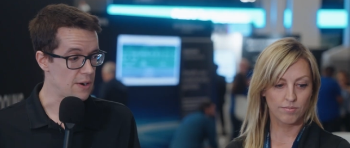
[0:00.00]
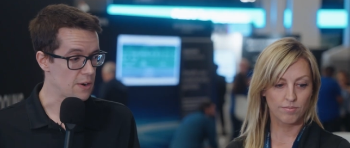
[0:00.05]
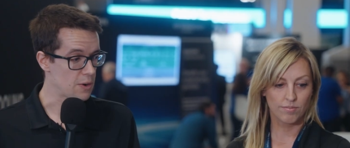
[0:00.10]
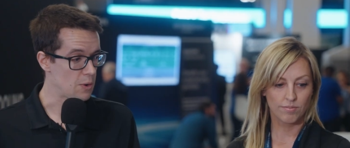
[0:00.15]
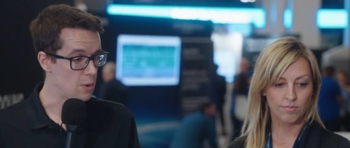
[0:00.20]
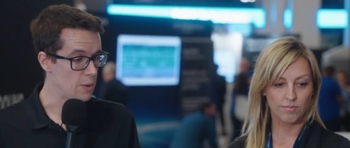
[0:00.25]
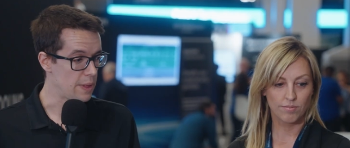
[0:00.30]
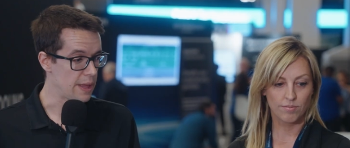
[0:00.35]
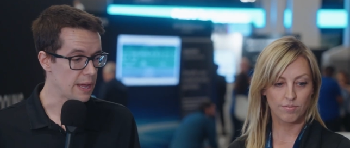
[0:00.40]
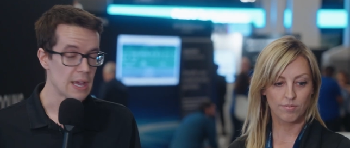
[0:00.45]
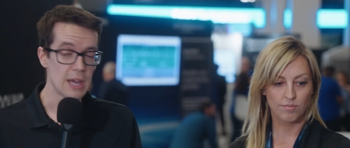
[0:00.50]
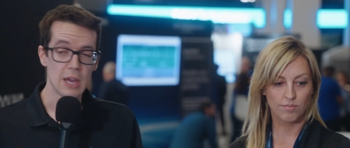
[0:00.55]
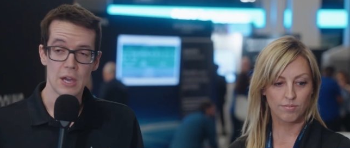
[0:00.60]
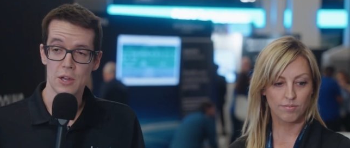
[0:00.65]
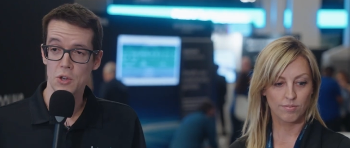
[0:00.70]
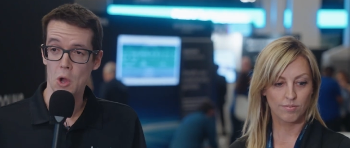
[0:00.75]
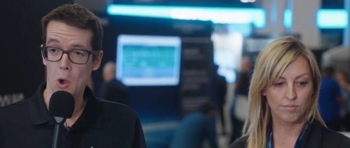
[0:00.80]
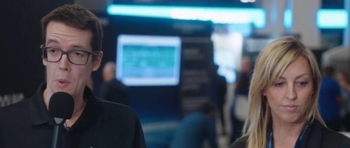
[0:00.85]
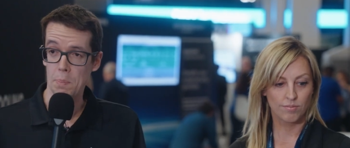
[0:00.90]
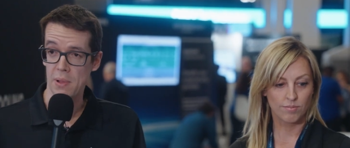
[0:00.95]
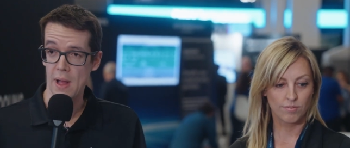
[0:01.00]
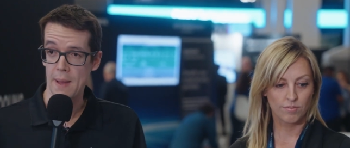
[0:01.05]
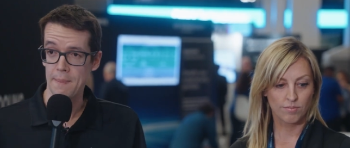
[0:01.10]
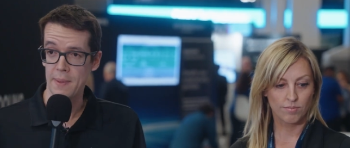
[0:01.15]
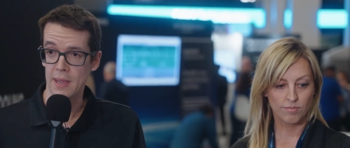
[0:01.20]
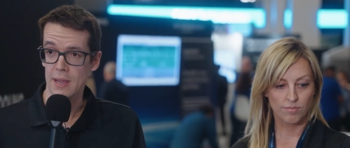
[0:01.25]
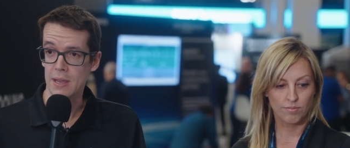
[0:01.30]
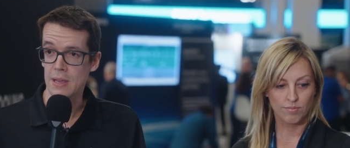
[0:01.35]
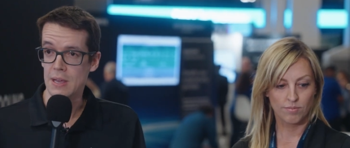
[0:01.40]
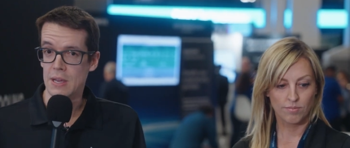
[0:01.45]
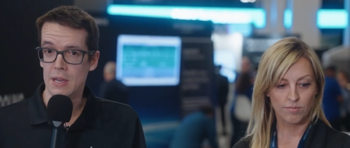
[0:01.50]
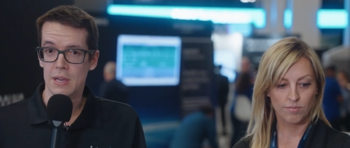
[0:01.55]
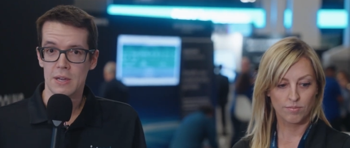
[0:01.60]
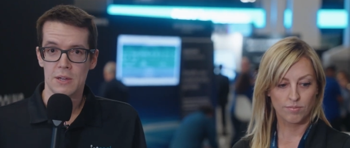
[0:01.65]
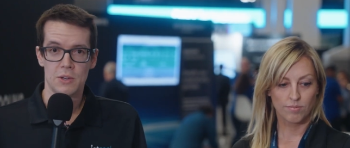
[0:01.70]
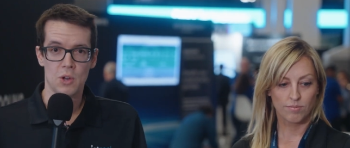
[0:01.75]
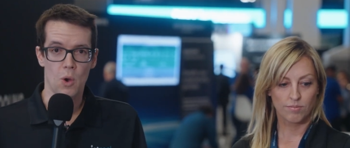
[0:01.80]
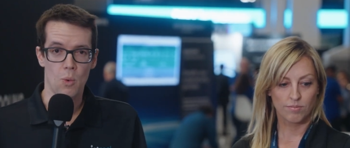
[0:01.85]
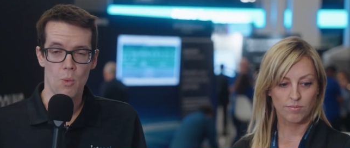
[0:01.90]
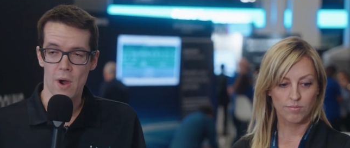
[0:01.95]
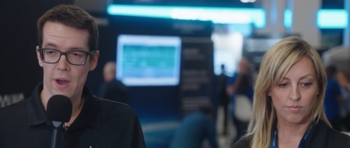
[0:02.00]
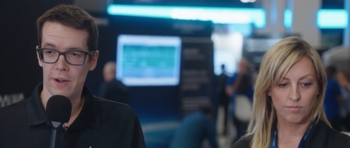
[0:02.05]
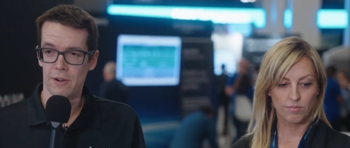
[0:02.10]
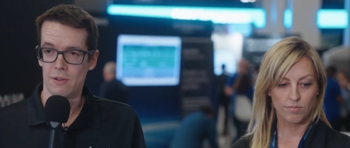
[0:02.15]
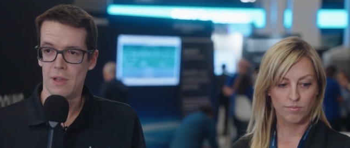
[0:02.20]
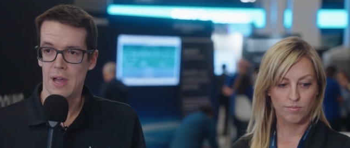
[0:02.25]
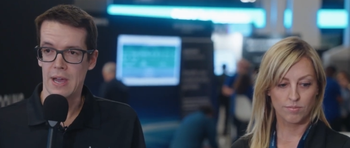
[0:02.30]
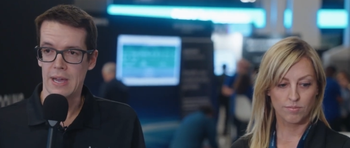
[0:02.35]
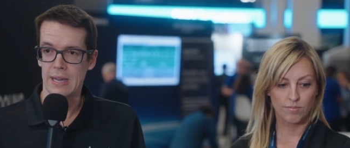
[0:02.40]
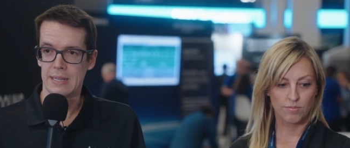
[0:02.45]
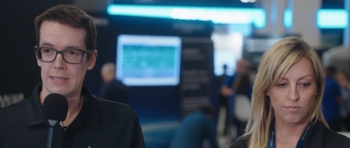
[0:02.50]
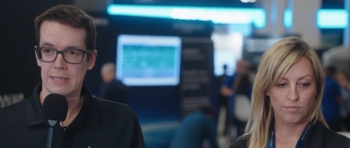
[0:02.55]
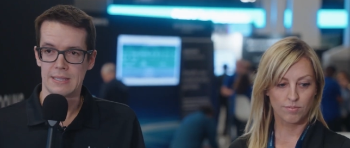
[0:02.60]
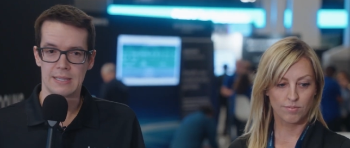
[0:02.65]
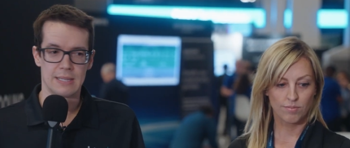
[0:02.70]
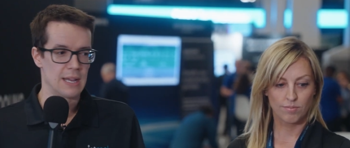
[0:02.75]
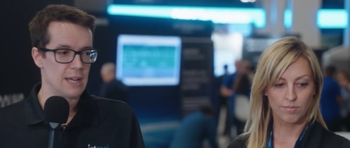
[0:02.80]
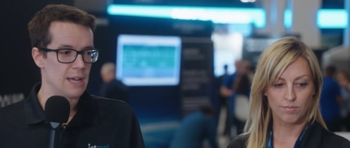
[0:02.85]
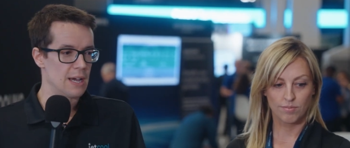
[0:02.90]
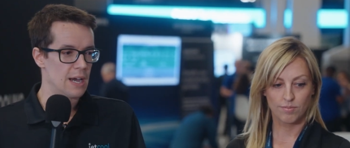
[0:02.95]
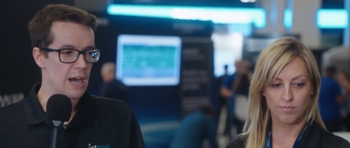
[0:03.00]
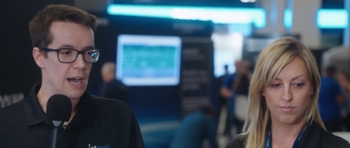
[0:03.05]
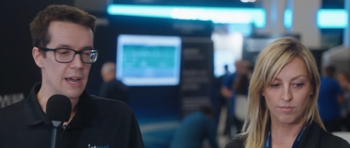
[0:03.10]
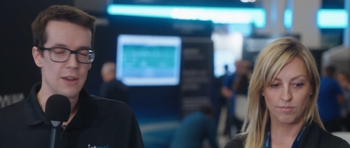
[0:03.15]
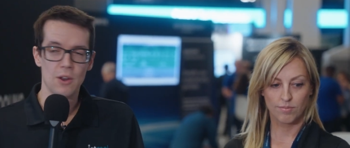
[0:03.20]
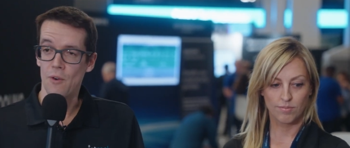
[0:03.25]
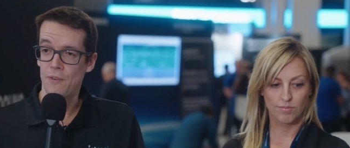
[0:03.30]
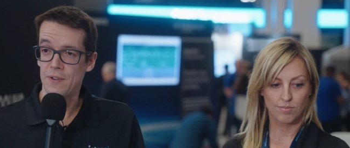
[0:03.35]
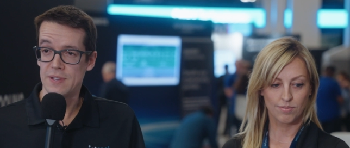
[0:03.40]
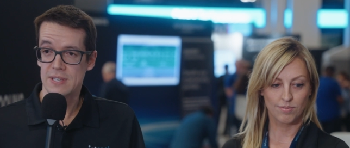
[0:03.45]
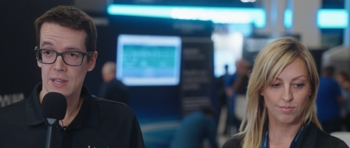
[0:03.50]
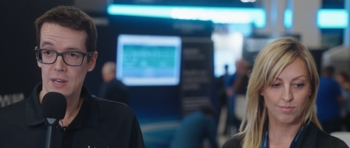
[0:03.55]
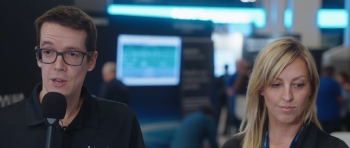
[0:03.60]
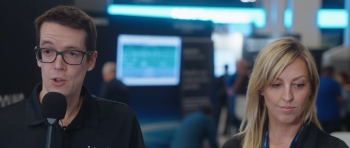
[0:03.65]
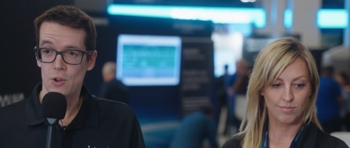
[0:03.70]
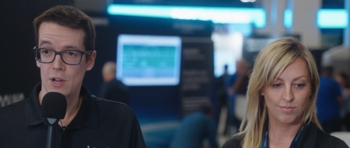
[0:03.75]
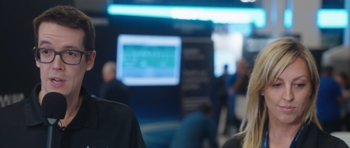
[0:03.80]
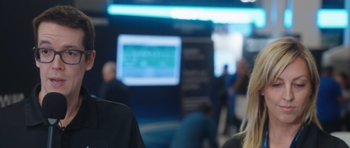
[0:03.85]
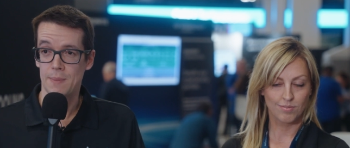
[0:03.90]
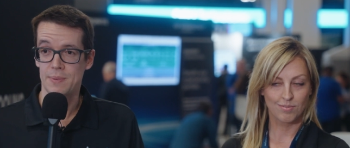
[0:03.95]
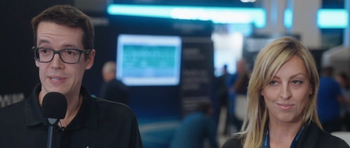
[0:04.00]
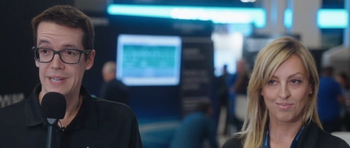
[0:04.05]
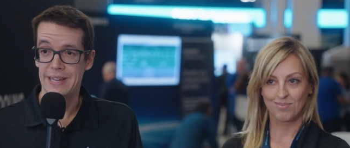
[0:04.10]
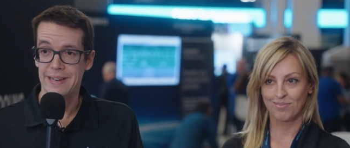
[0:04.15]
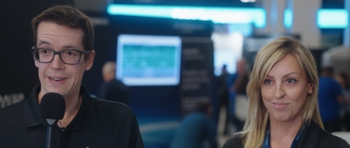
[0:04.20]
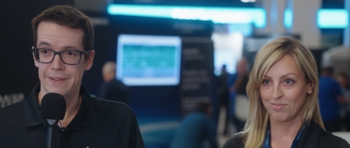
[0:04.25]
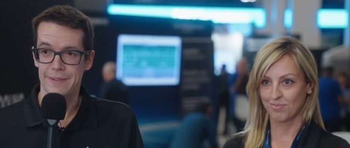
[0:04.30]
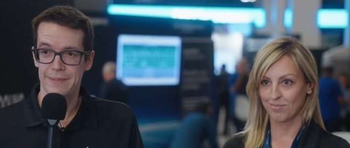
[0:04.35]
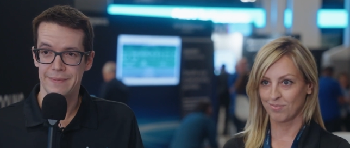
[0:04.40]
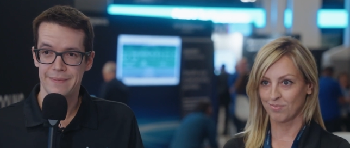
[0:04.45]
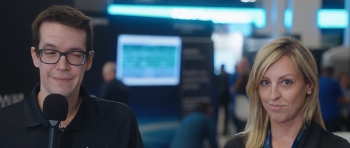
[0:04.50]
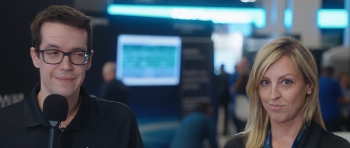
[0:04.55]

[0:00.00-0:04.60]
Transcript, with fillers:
Speaker 1: air cooling, no plumbing, no water lines, uh, no facility hookups needed.